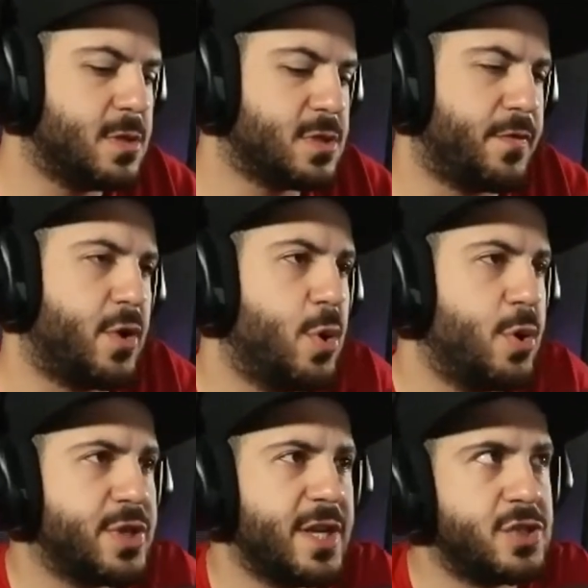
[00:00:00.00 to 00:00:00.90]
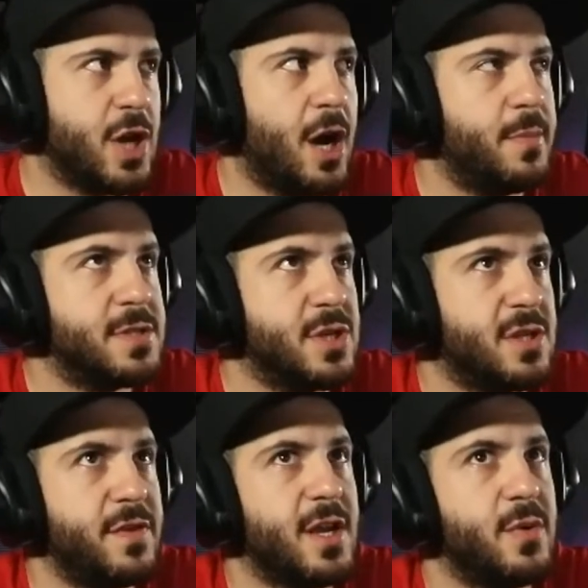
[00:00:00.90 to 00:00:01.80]
If your goal is to get a job, a
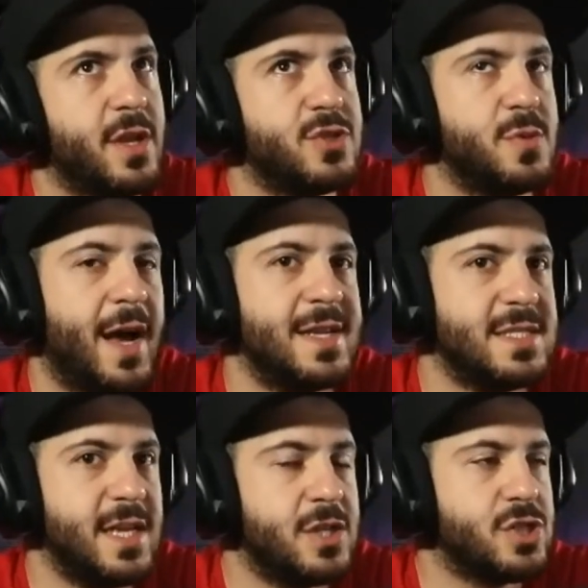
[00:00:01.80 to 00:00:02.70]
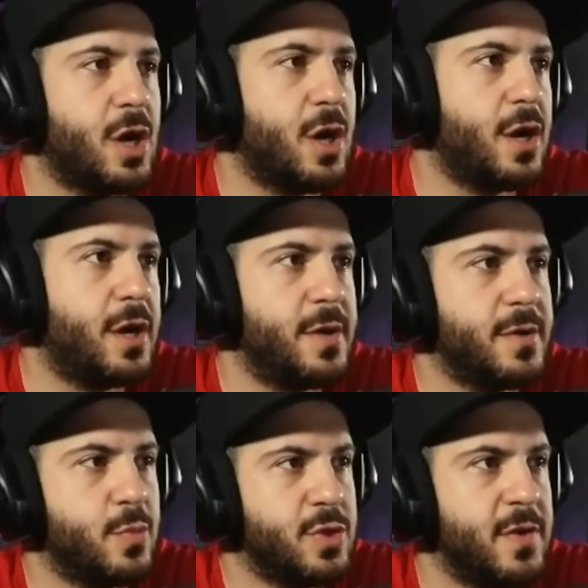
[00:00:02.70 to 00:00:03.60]
certificate would get you past the HR,
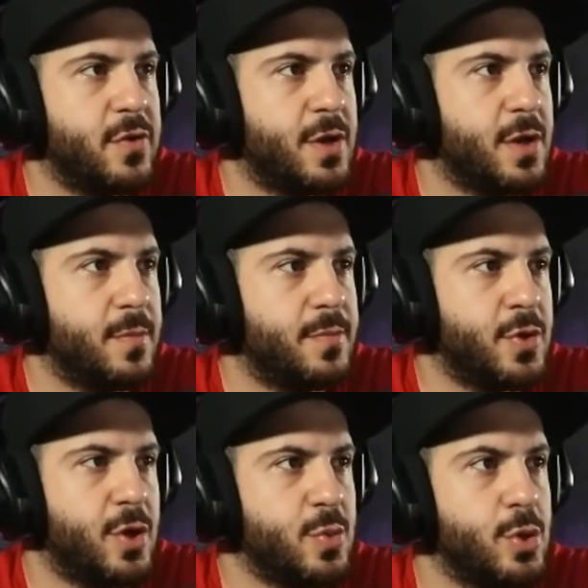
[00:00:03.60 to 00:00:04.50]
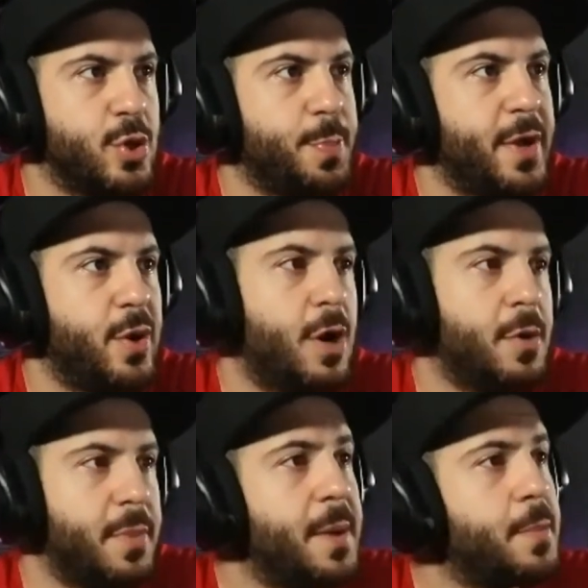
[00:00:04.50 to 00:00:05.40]
it would give you it would look better on
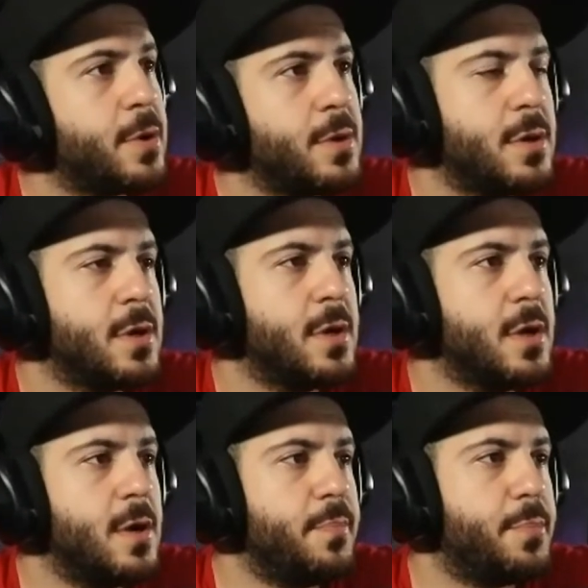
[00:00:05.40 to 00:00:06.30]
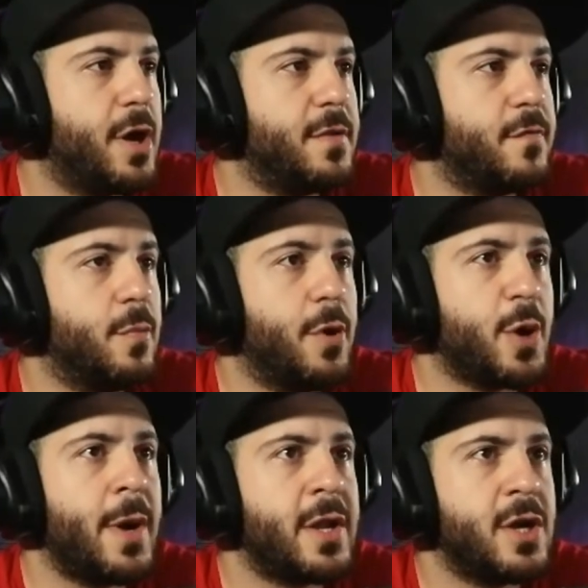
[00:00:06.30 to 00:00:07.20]
paper. But for bug
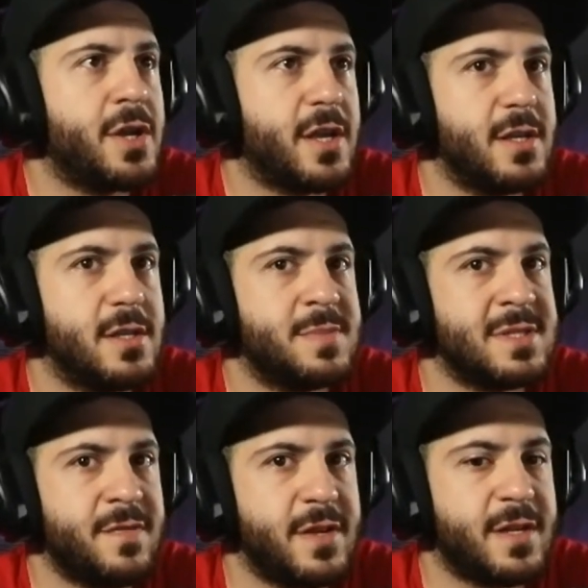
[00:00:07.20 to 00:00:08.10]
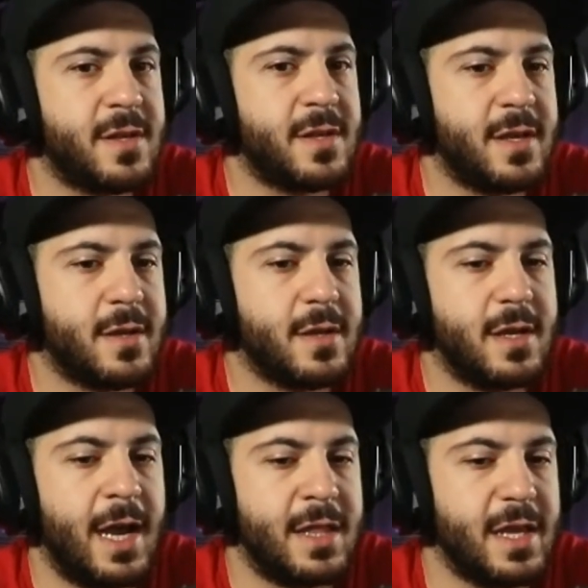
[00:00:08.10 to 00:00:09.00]
bounty hunting specifically,
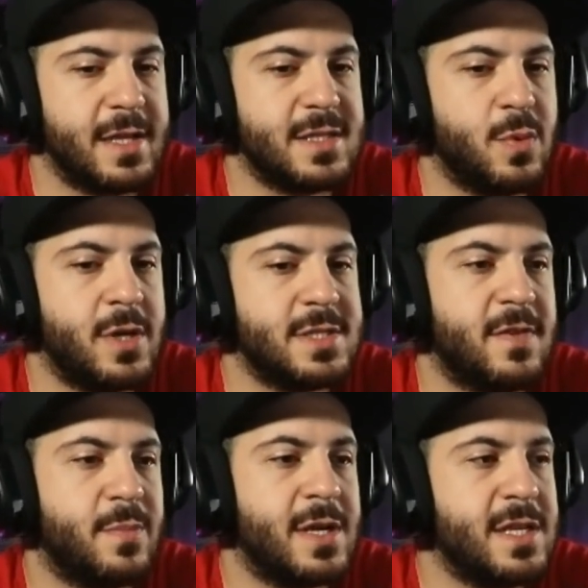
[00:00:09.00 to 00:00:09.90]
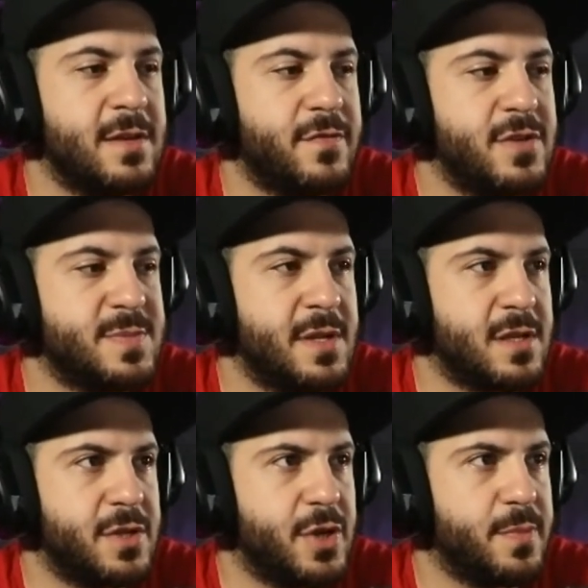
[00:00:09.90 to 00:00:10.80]
I think it's a waste of money if you're
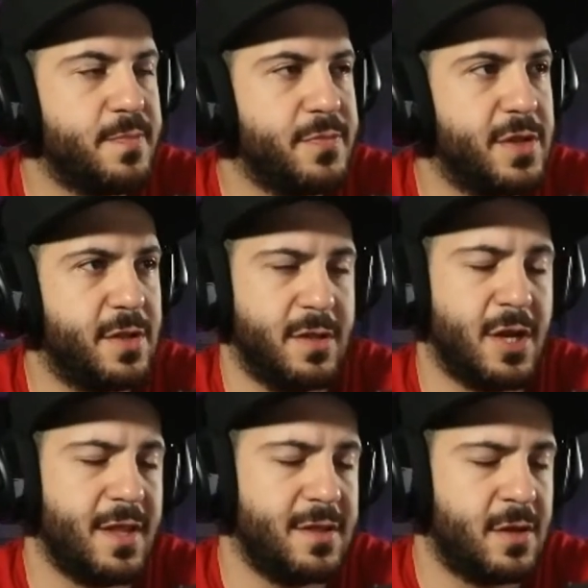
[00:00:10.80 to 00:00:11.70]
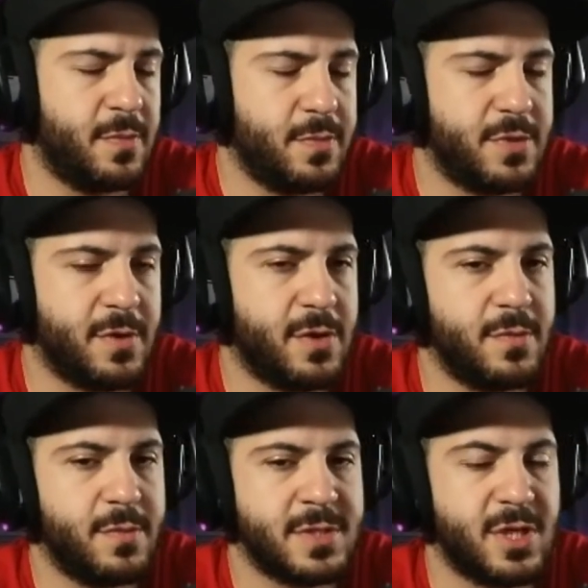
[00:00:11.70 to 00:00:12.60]
spending, not that the
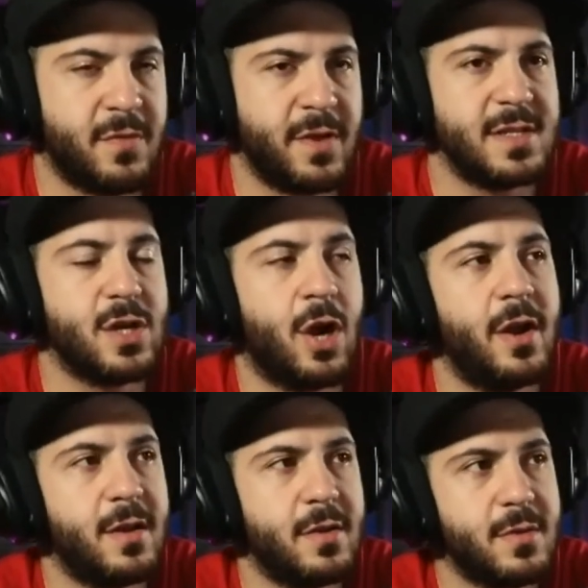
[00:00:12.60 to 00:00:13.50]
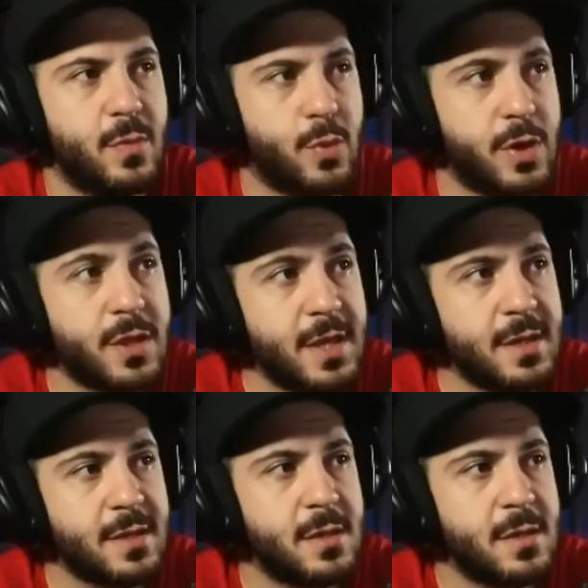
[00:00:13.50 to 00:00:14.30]
certificates aren't worth it.